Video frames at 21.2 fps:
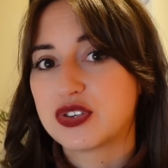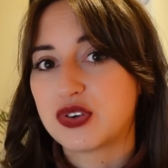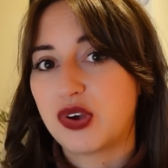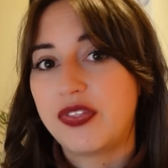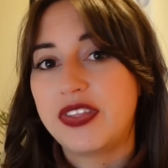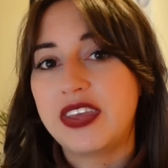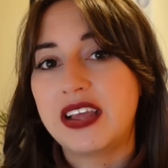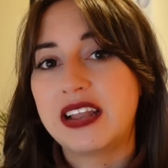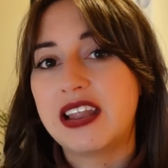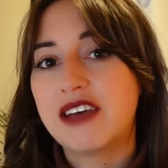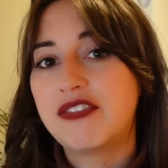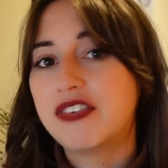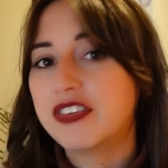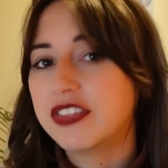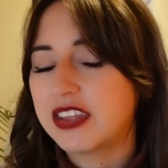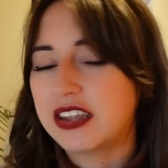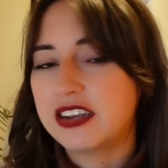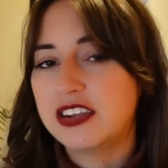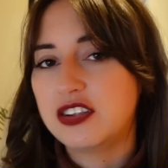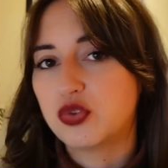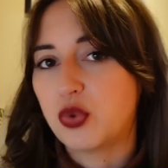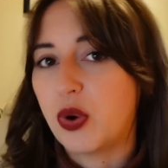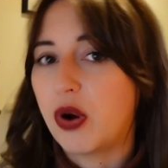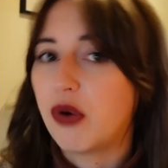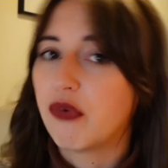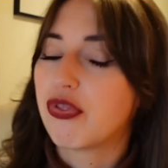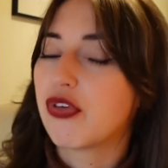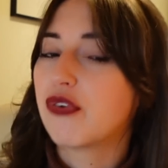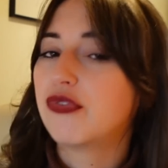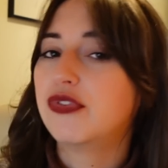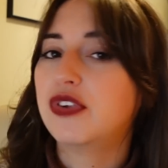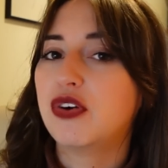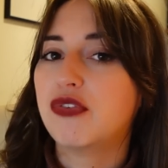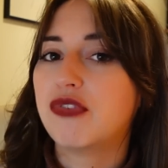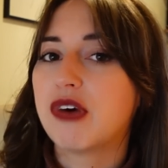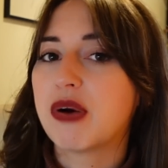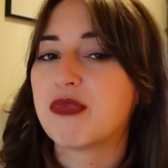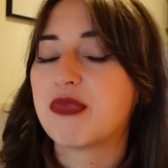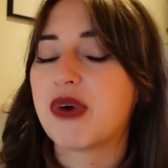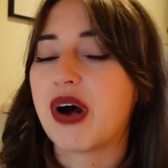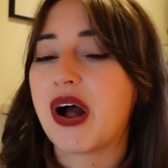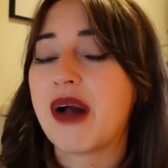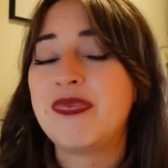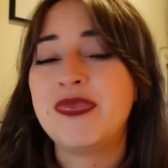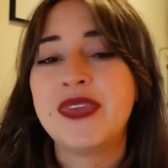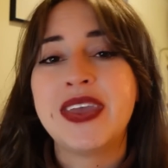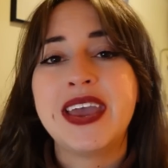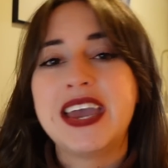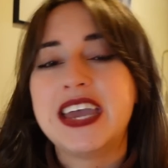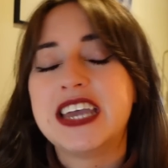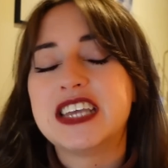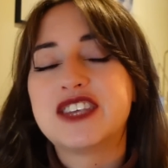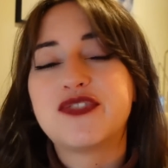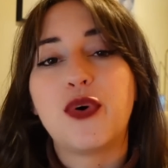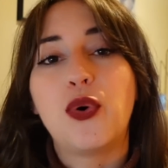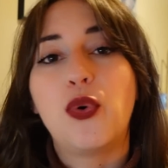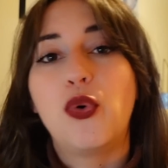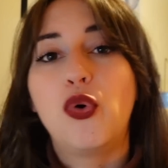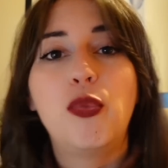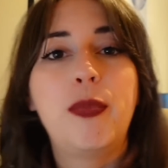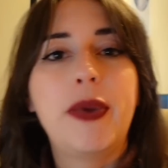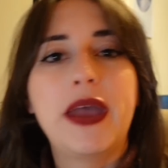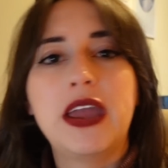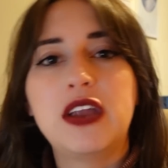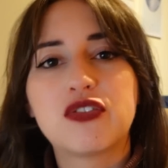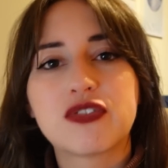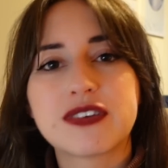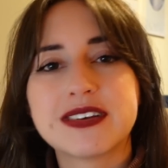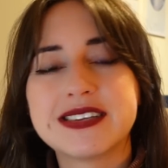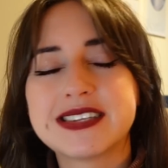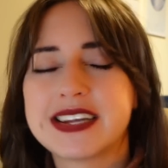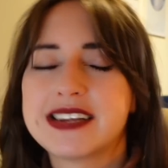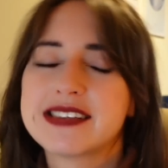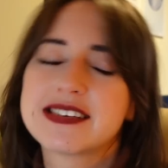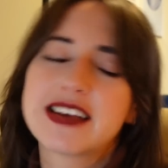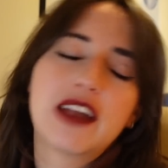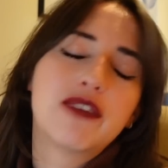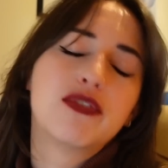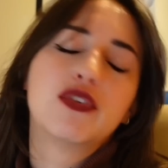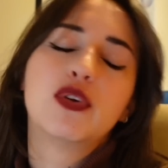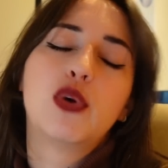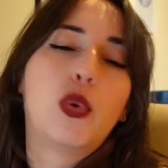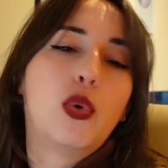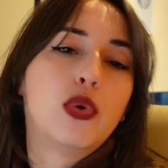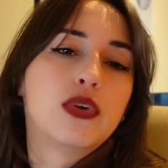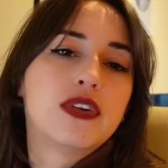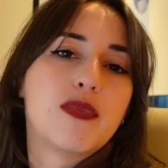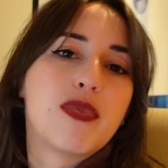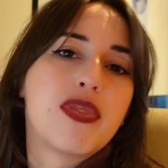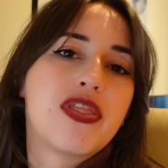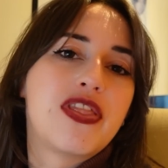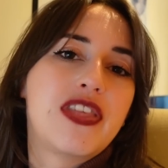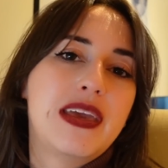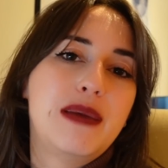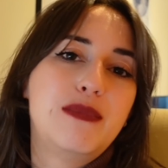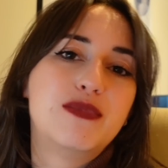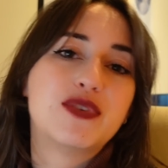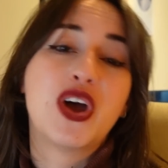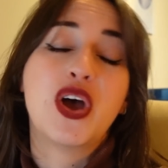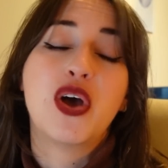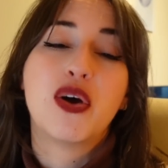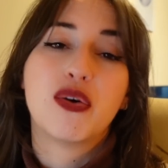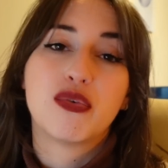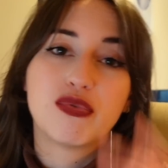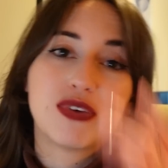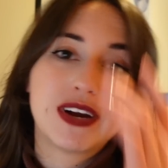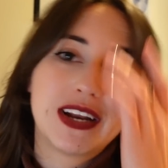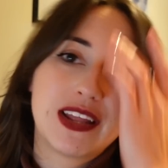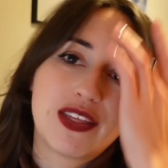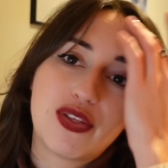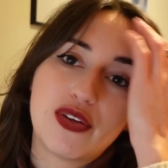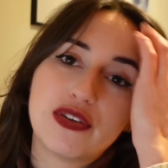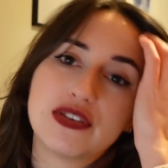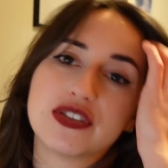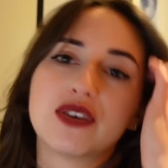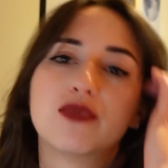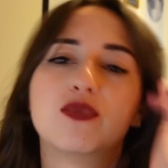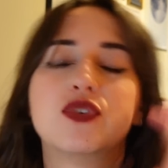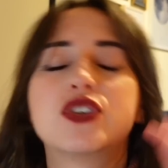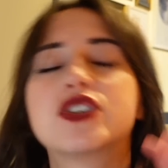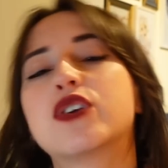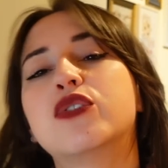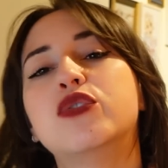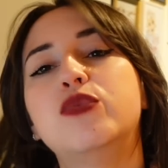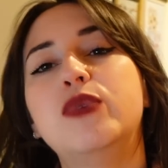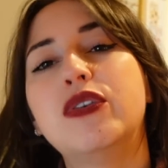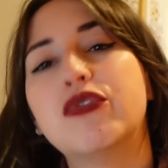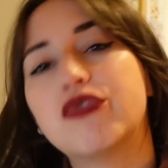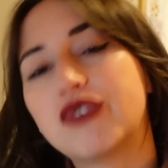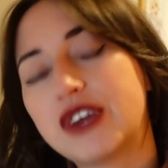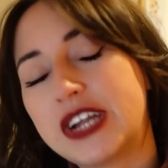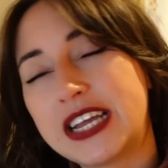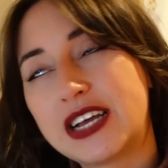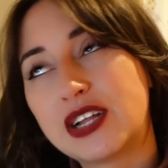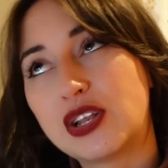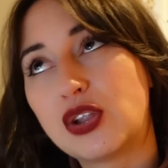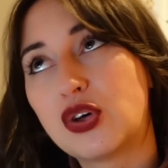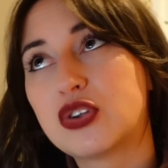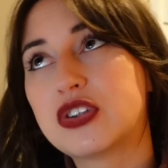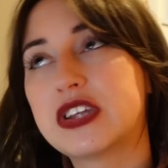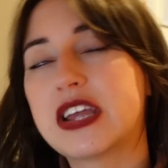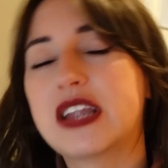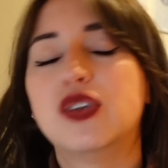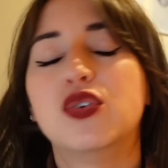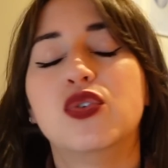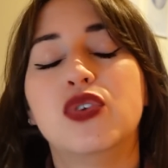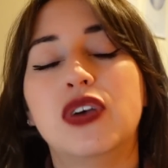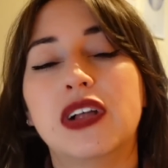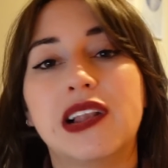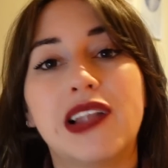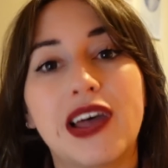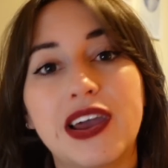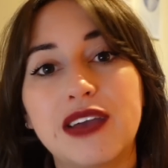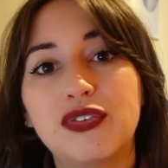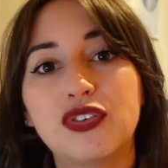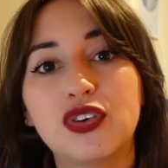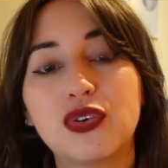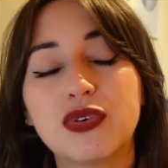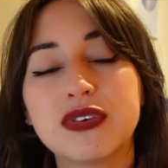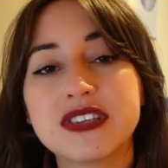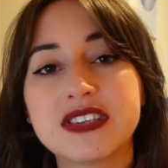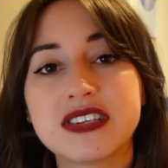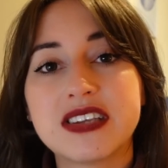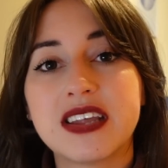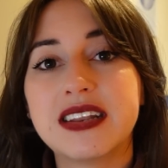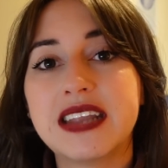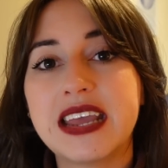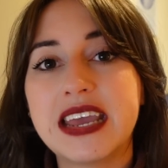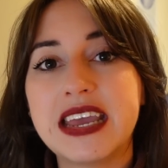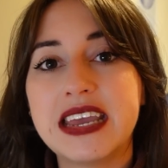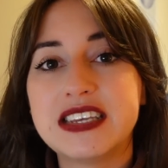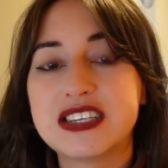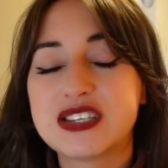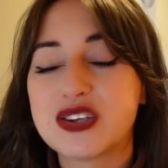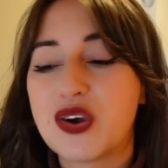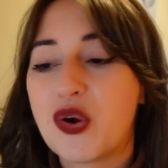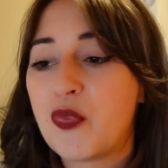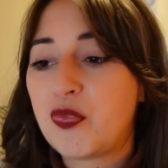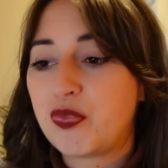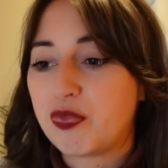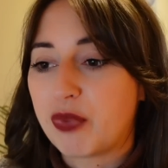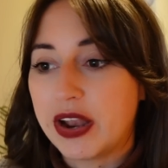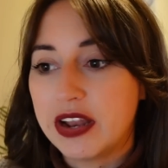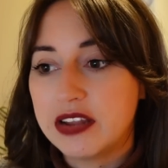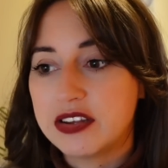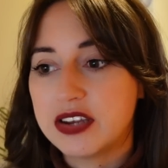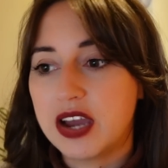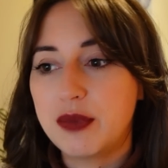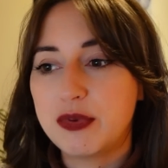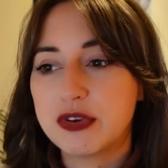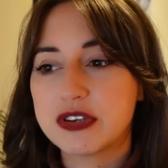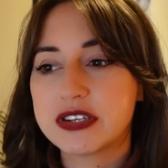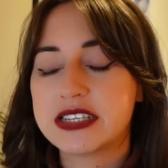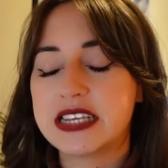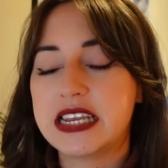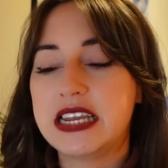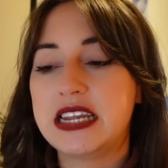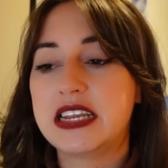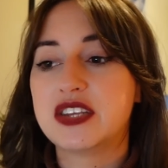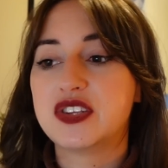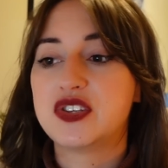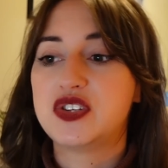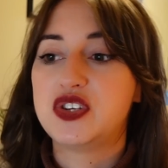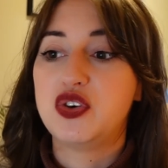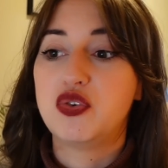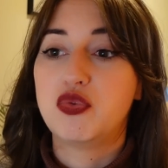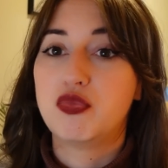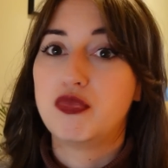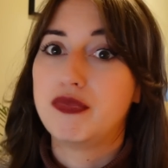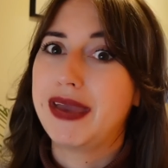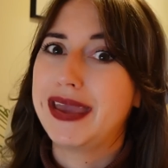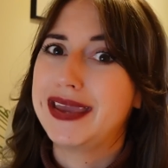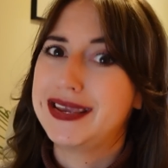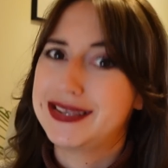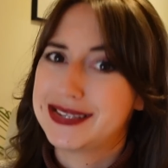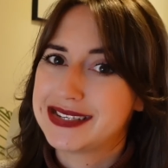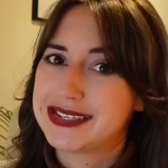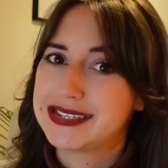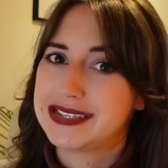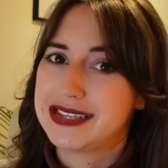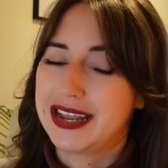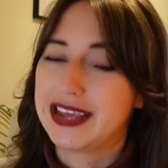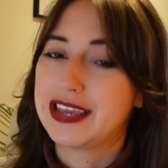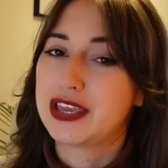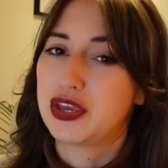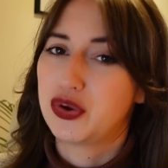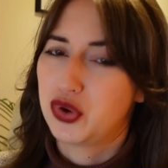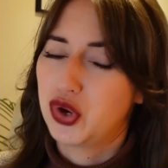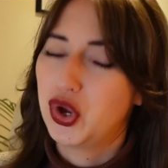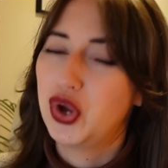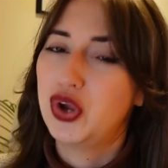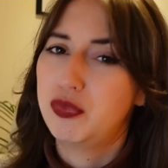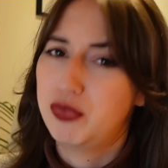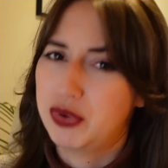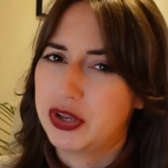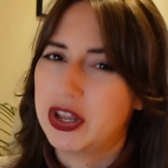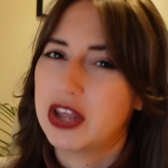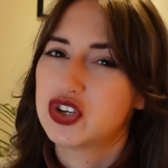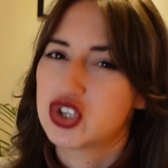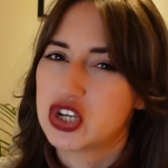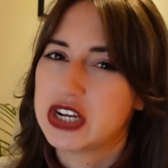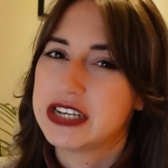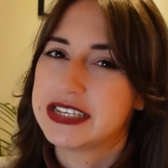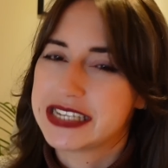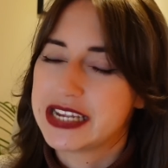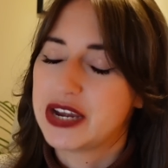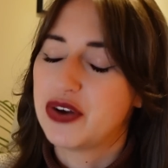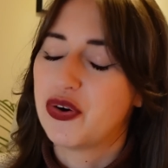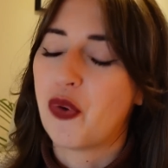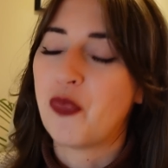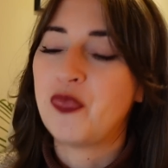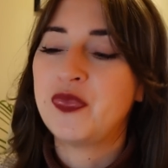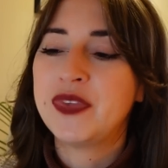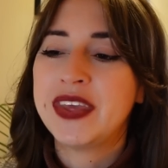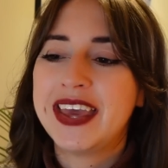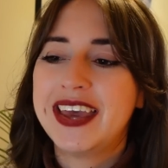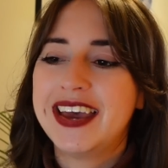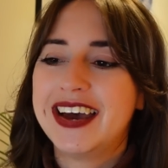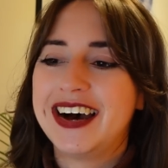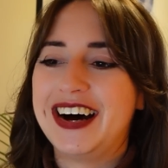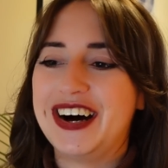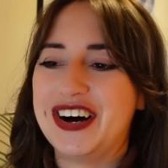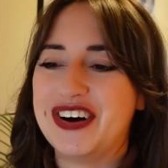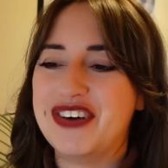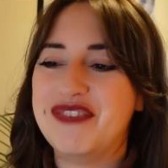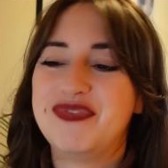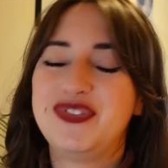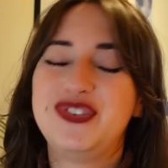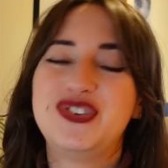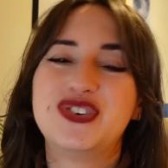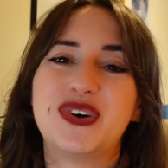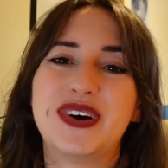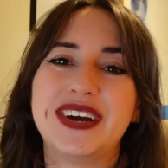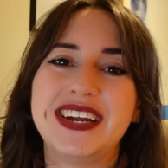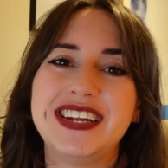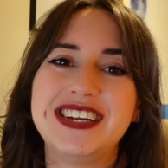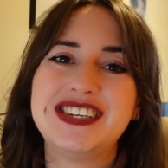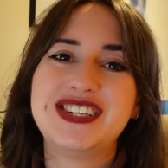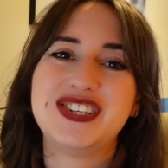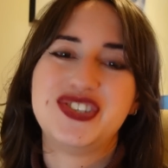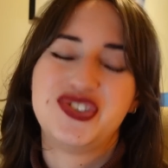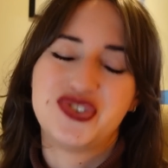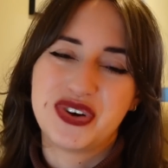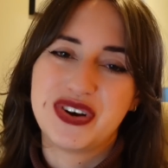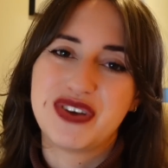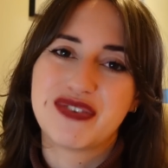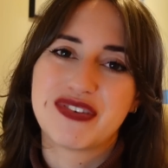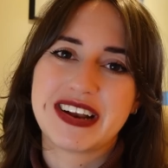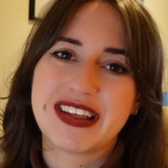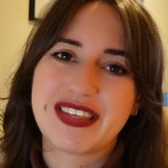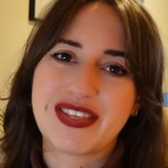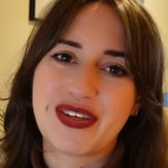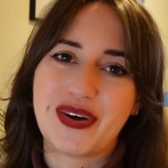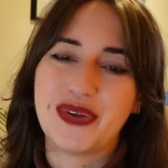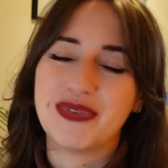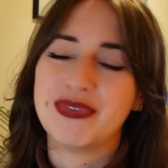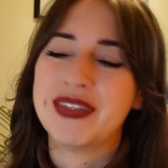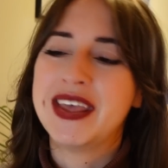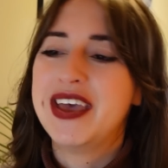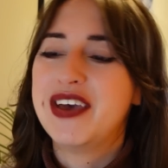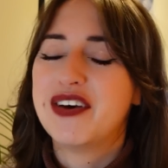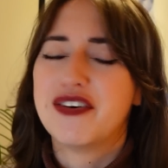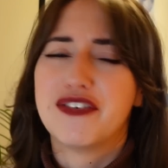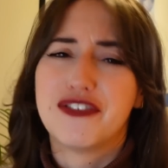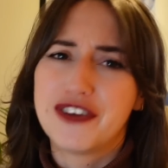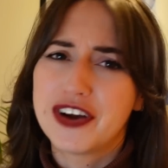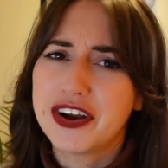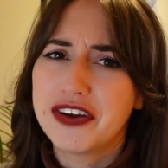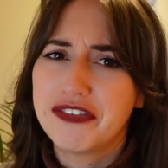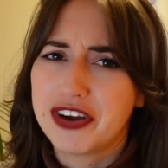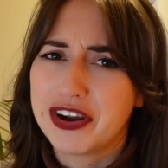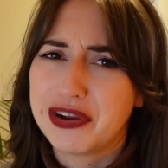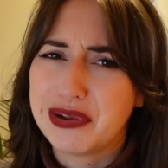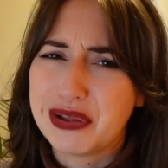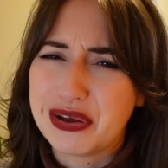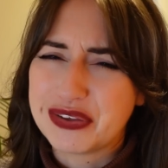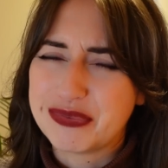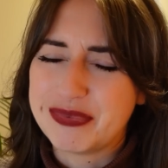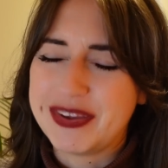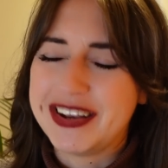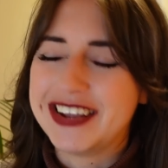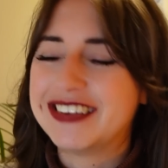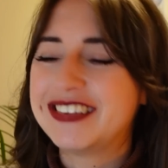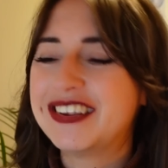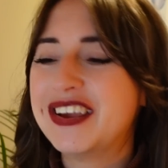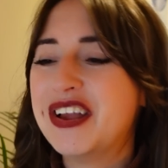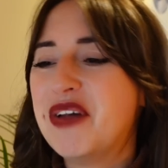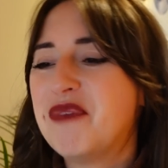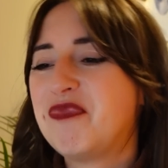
So on the eleventh and the twelfth of November, it's for all patrons, and it's kind of an autumn themed readathon. So I'm just going to be reading a lot and doing a live show on Sunday, so by the time you're seeing this, you may, like, you could potentially still um, join to join the readathon very, very last minute.